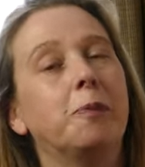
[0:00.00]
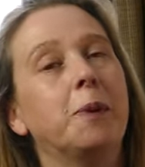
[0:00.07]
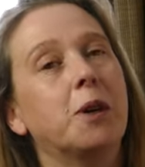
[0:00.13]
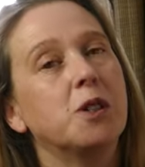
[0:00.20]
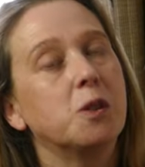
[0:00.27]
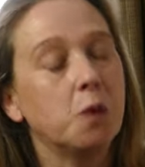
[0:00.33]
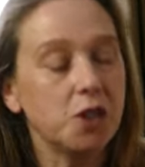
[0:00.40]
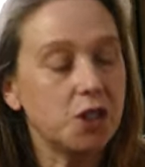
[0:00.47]

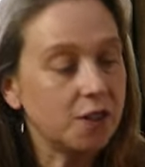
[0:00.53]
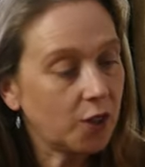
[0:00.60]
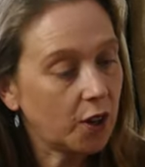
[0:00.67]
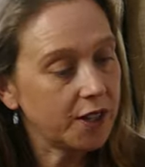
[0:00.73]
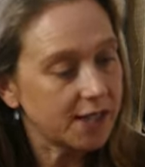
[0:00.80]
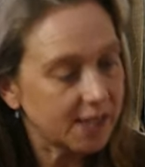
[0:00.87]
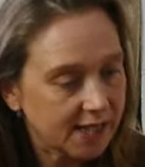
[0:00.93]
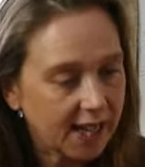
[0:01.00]
because once you've got
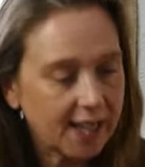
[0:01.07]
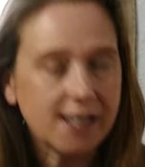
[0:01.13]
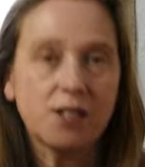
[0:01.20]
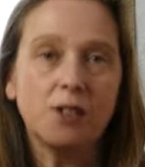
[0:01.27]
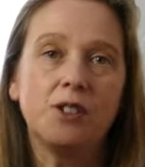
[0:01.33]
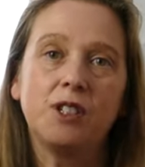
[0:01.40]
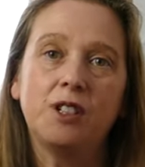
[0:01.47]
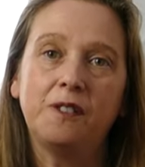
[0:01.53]
your scales
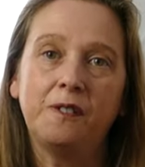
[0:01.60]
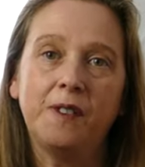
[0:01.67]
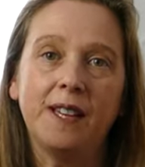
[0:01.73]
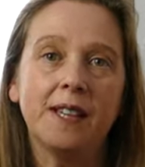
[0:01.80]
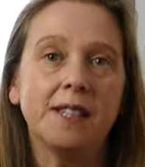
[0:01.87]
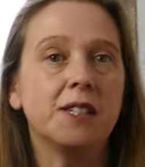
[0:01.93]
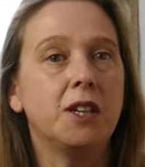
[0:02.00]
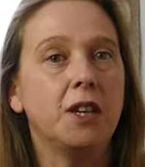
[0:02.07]
under your
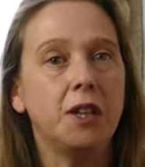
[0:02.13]
fingers and